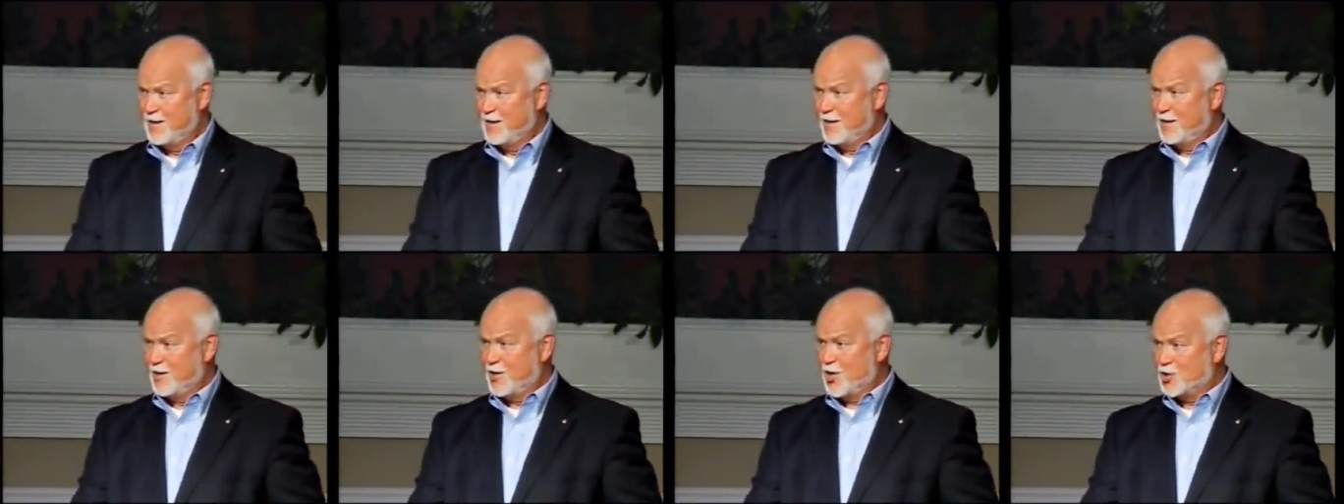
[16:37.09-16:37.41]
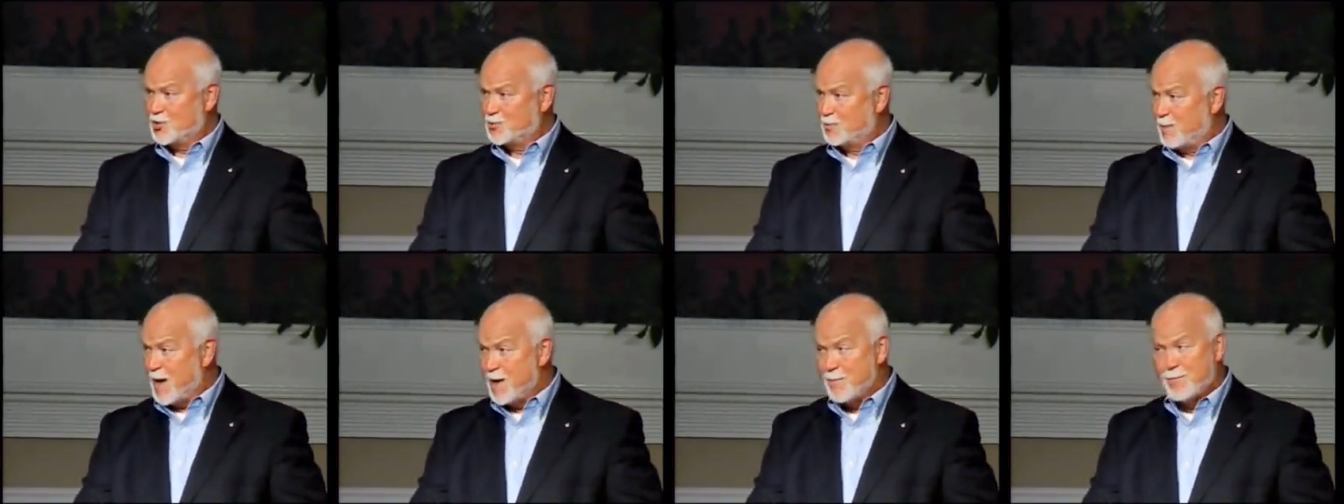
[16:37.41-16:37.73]

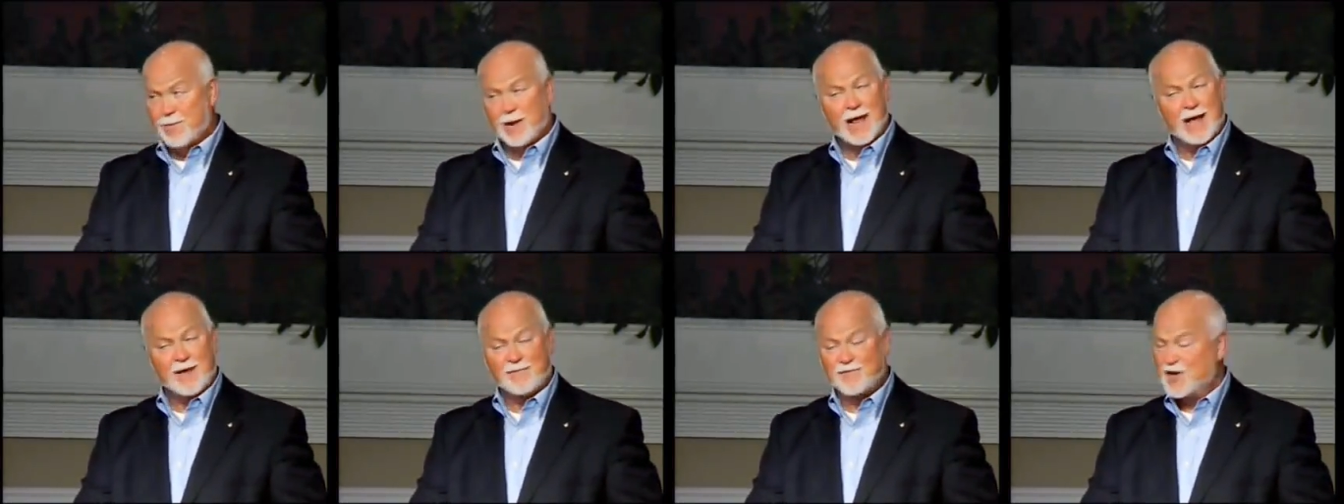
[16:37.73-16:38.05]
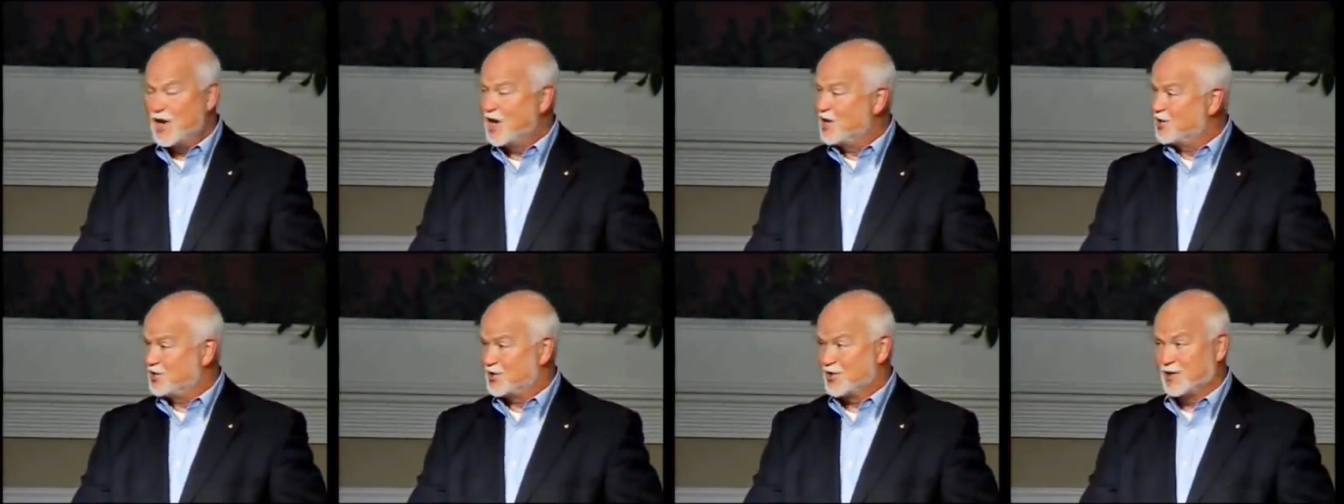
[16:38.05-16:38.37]
Because people have
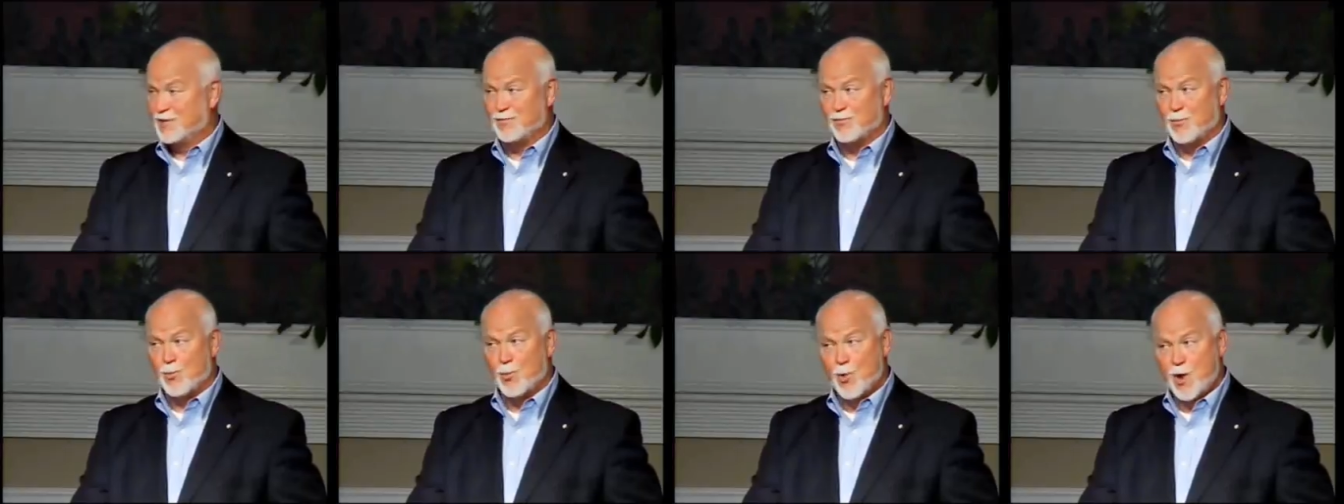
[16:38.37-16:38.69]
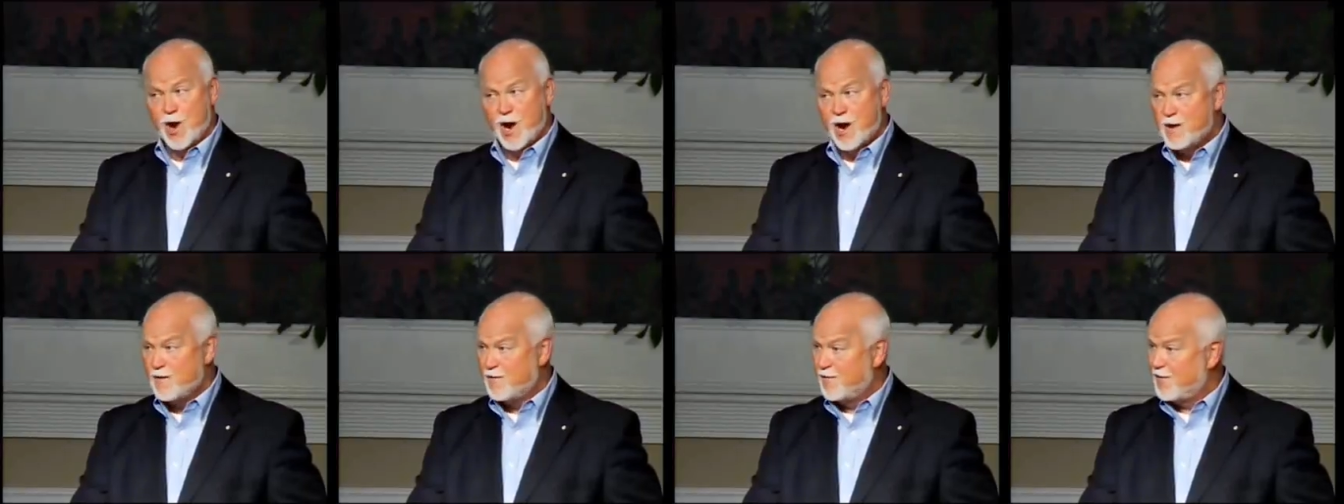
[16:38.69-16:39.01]
done some
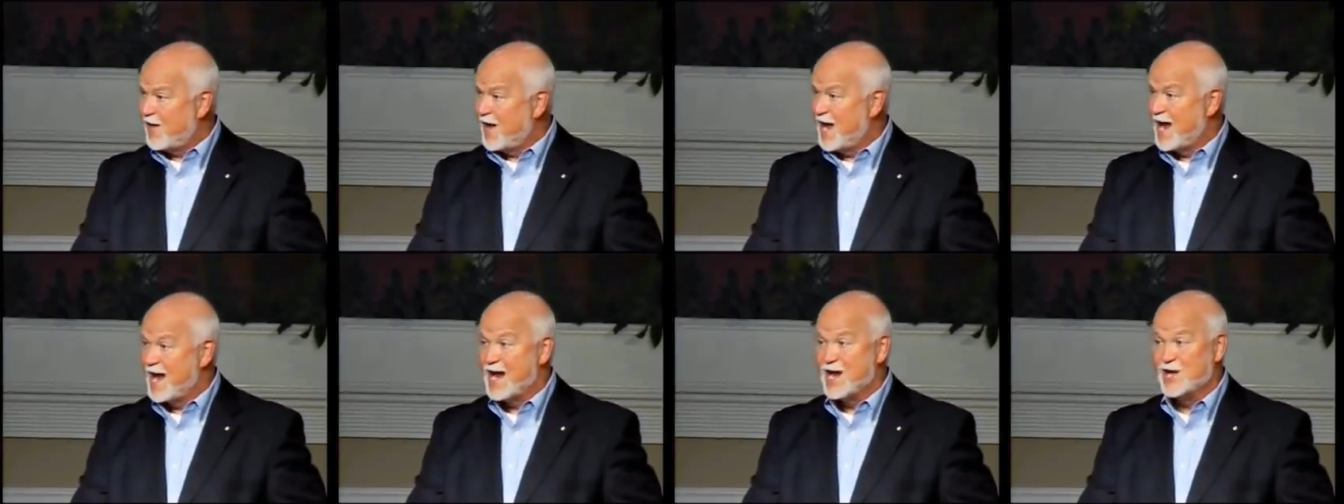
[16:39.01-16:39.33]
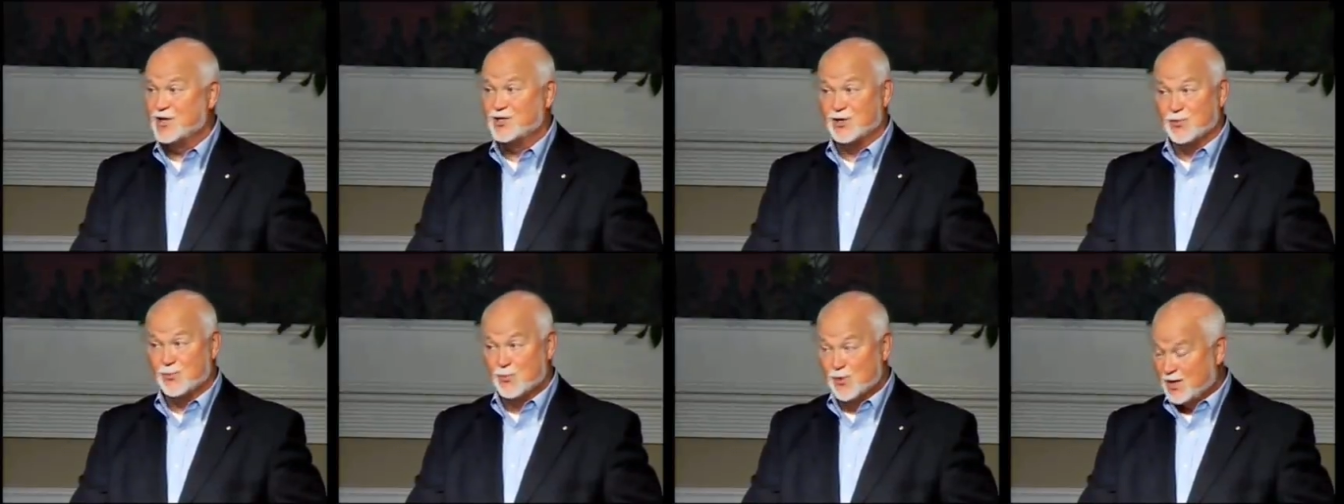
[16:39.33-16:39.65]
weird
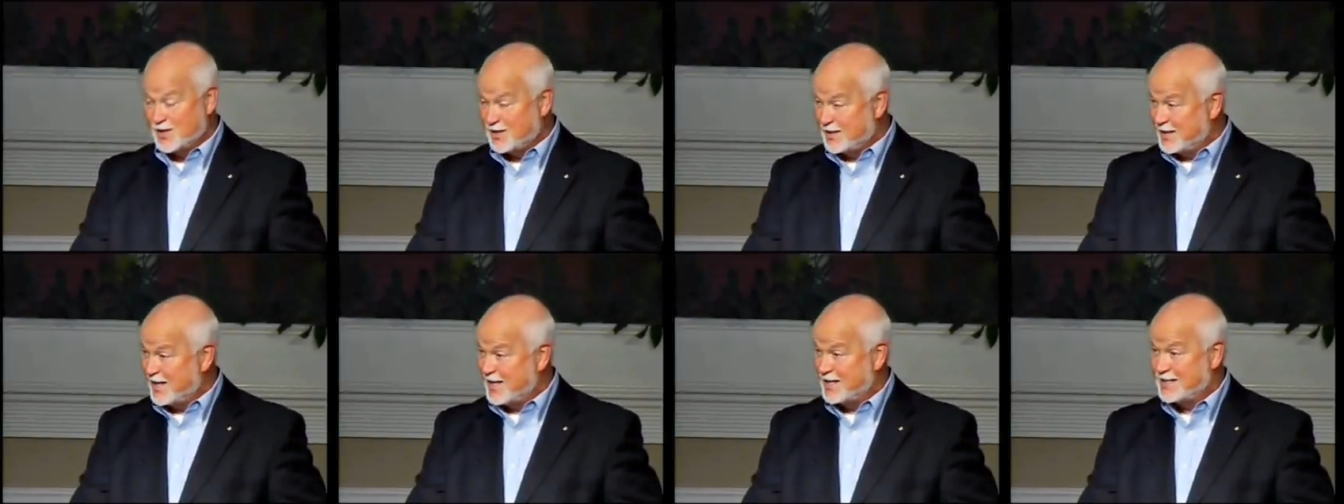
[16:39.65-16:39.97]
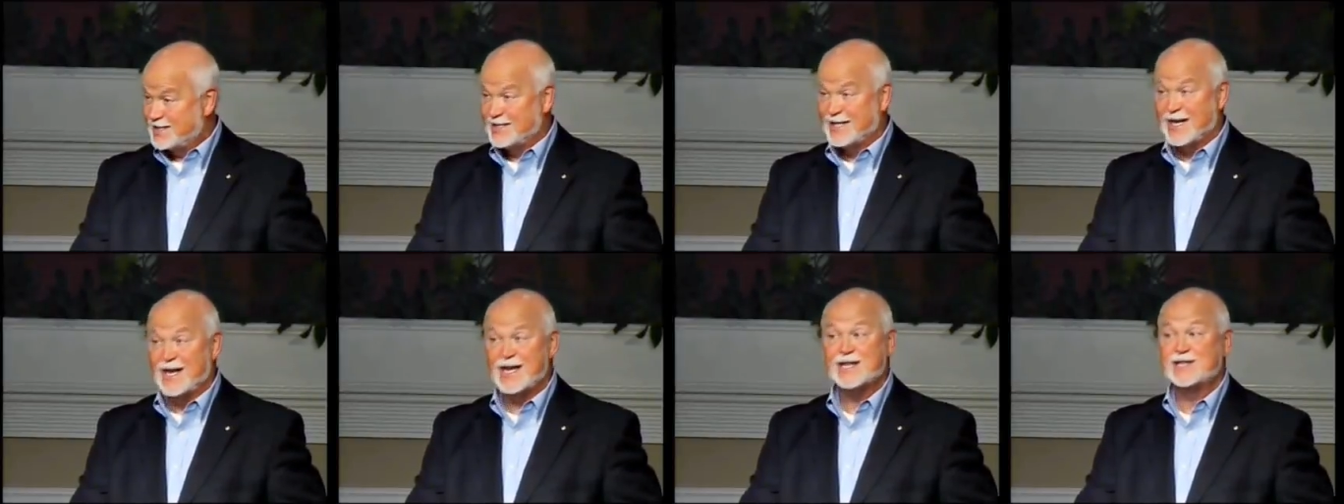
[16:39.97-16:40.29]
things in what they
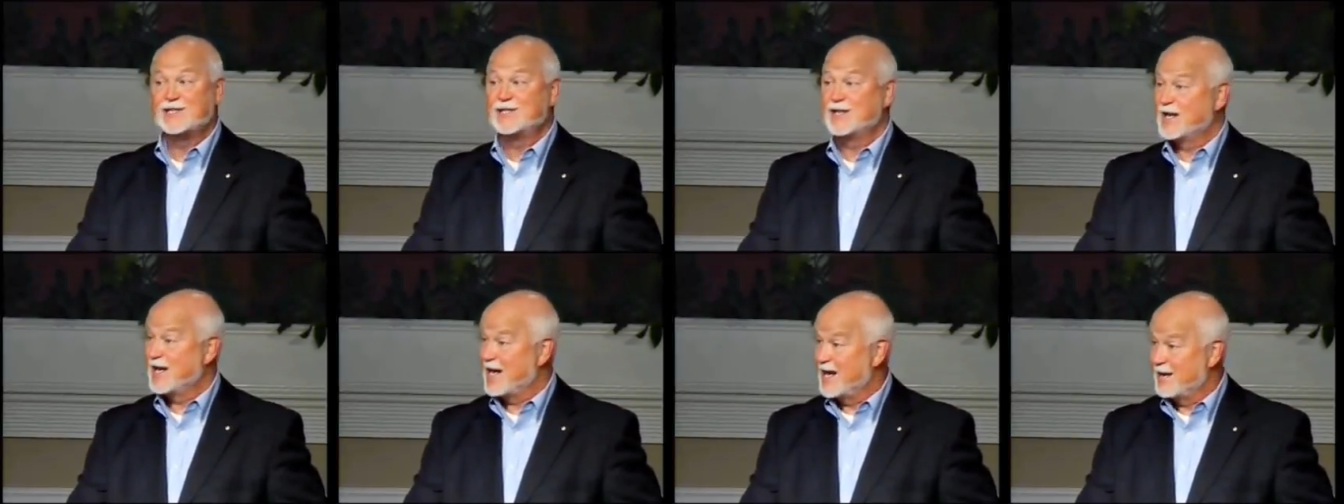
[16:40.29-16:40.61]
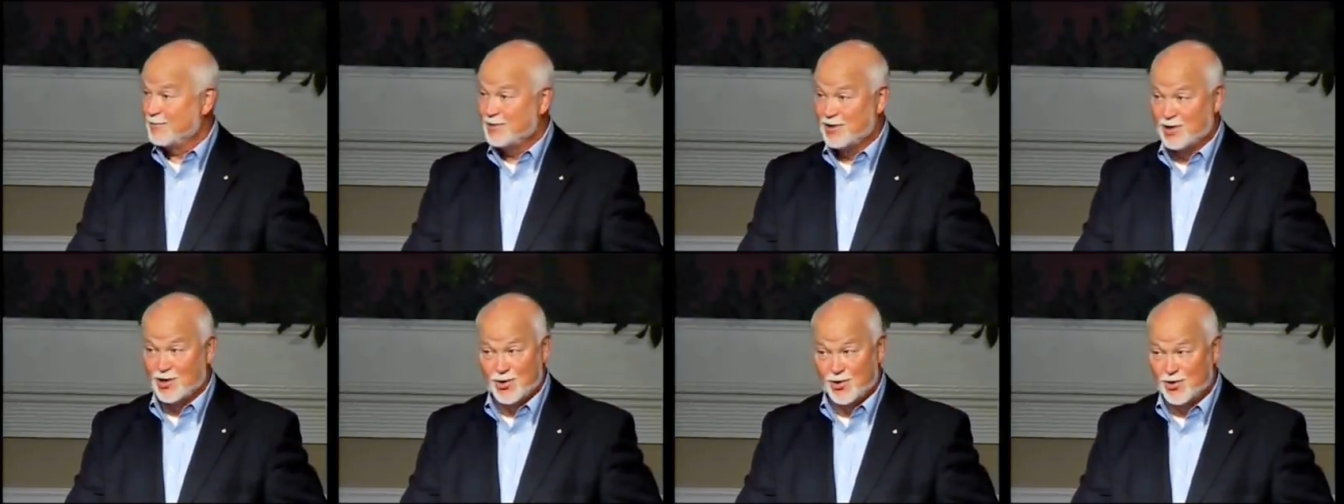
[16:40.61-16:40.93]
say is the name
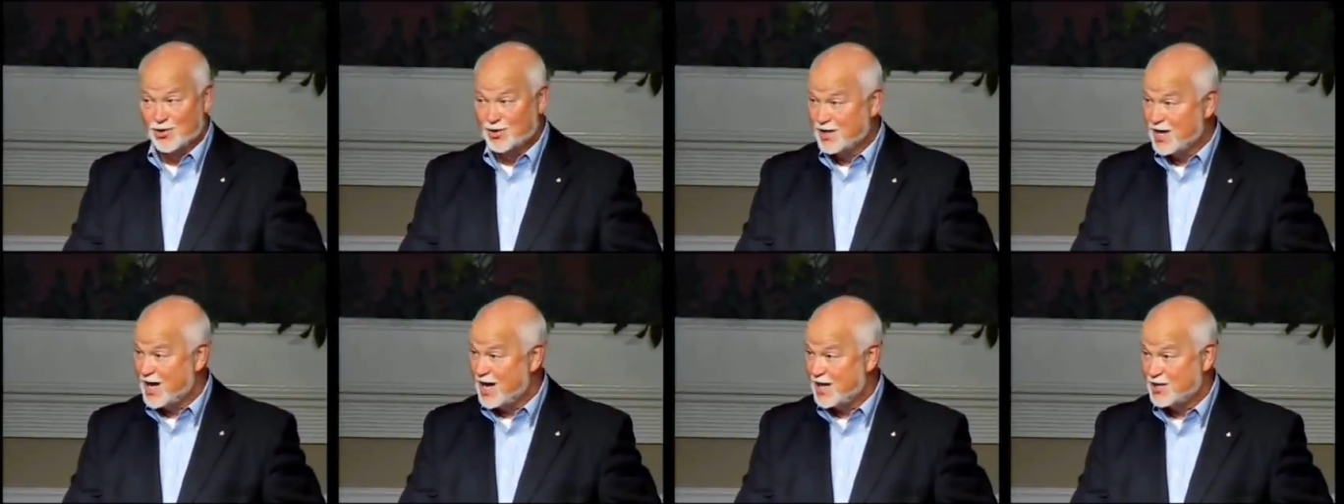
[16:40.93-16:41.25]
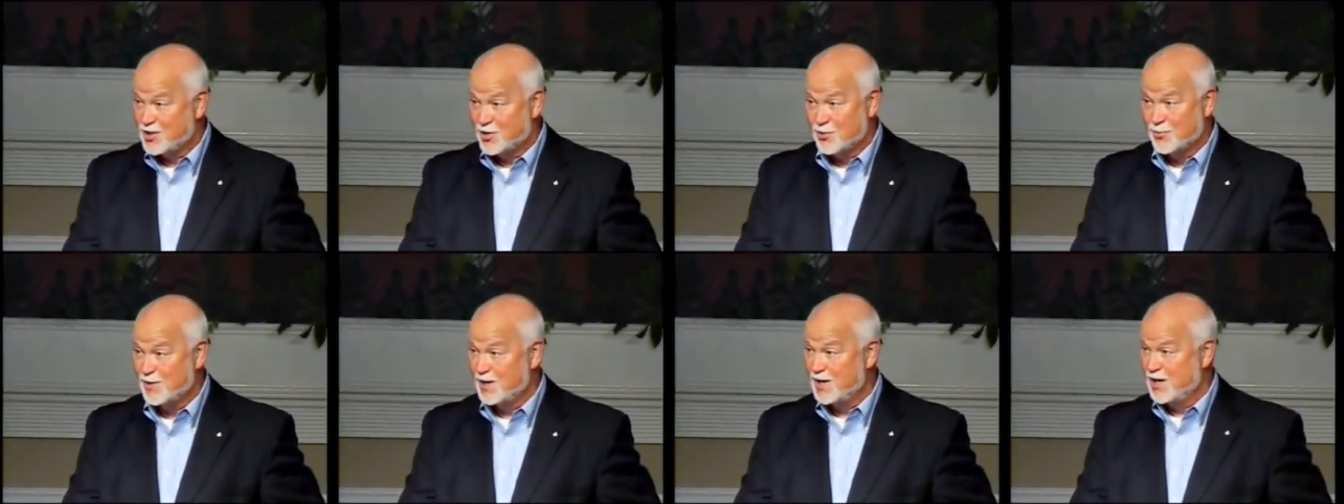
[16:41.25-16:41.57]
of the Lord. God
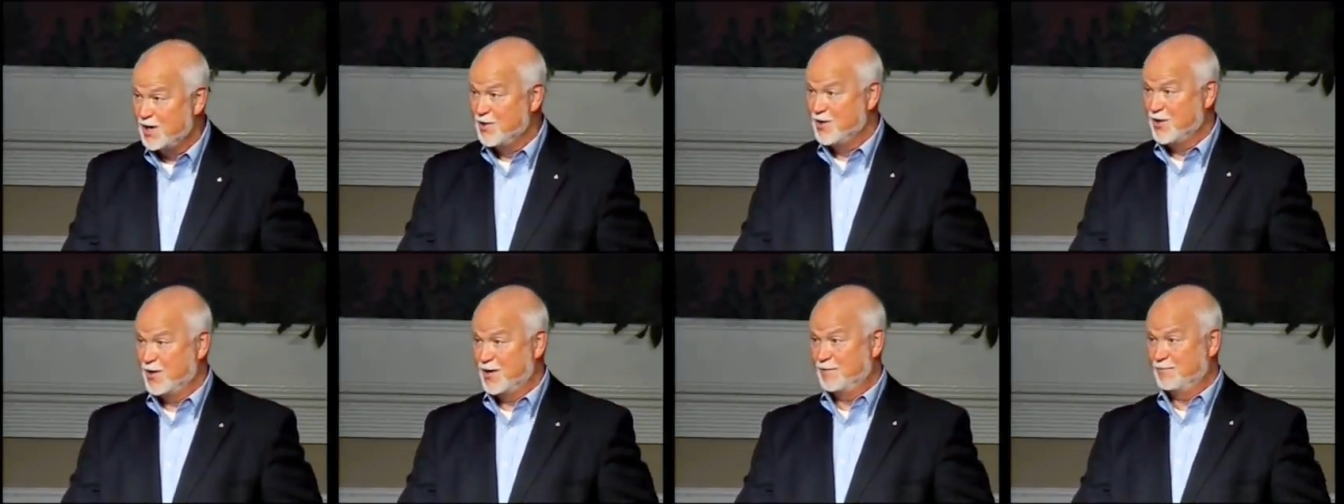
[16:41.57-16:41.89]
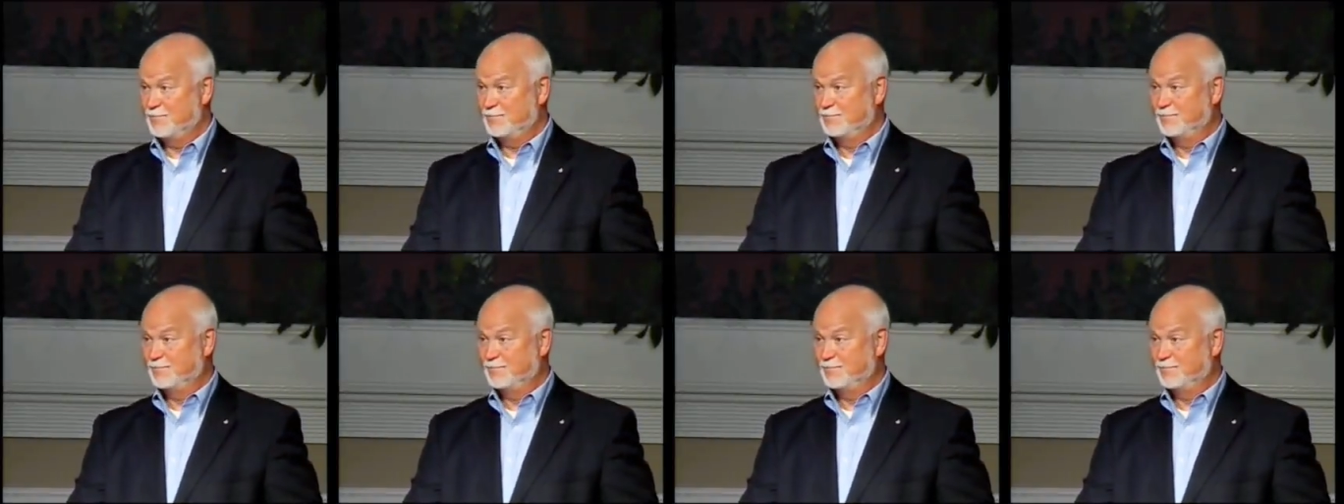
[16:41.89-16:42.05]
told me to do it.